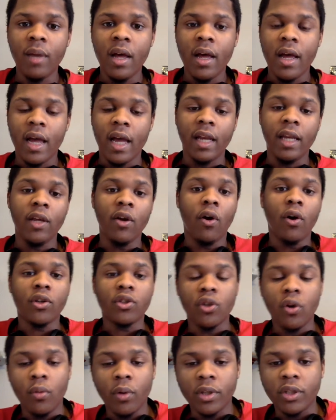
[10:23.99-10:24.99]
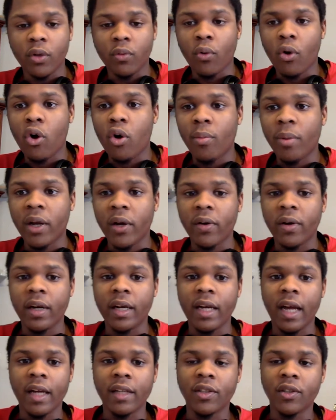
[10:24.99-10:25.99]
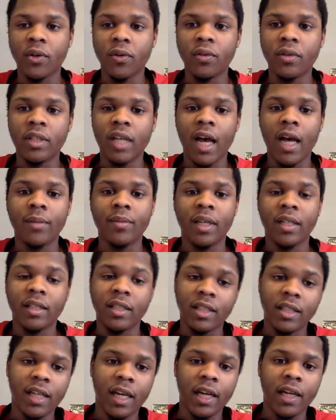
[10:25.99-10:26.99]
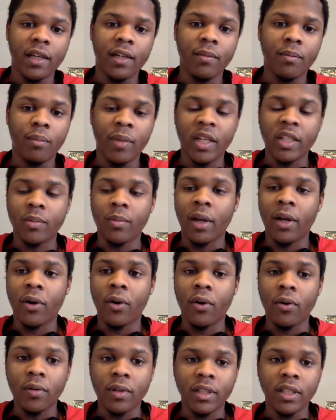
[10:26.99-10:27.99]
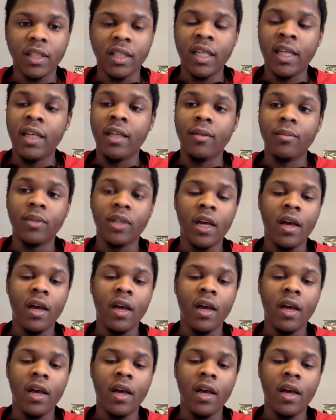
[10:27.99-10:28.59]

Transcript: And he also was a role player at certain times as the second best player on the teams.